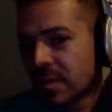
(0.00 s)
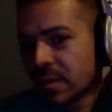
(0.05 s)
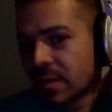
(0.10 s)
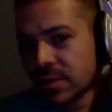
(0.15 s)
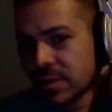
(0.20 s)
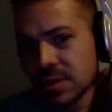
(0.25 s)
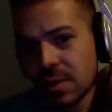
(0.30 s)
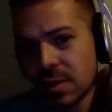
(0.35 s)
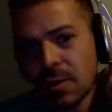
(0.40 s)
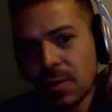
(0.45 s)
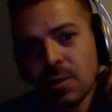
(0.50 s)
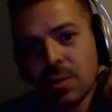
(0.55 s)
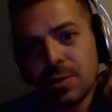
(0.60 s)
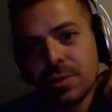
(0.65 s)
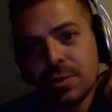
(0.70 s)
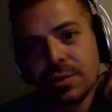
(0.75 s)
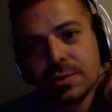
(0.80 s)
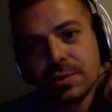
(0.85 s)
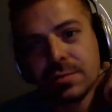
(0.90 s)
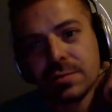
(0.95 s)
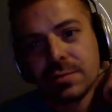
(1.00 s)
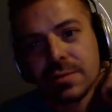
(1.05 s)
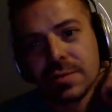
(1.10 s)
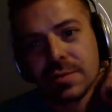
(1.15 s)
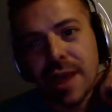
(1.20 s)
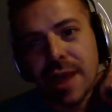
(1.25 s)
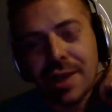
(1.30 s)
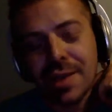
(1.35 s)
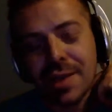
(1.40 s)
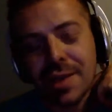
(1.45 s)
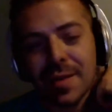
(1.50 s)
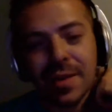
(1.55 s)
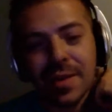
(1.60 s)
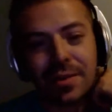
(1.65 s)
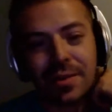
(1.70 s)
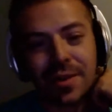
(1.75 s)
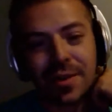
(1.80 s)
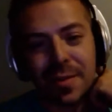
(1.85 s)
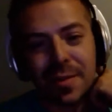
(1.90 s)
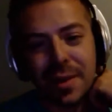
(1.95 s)
There's a whole
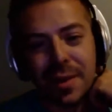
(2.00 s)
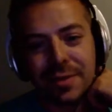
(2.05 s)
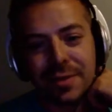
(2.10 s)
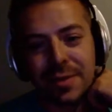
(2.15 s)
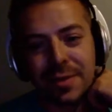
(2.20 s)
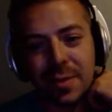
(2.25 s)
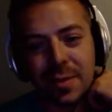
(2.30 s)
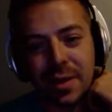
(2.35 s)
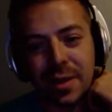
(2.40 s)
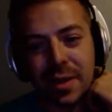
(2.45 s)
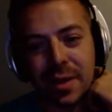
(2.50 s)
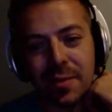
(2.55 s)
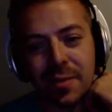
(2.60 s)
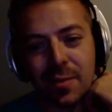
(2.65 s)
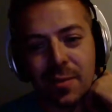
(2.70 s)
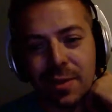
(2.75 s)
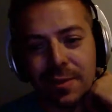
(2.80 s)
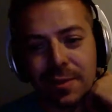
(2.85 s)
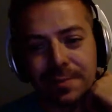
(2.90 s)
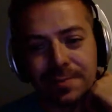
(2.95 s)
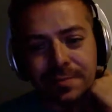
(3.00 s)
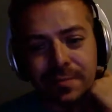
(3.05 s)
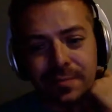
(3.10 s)
documentary about the Monday Night War,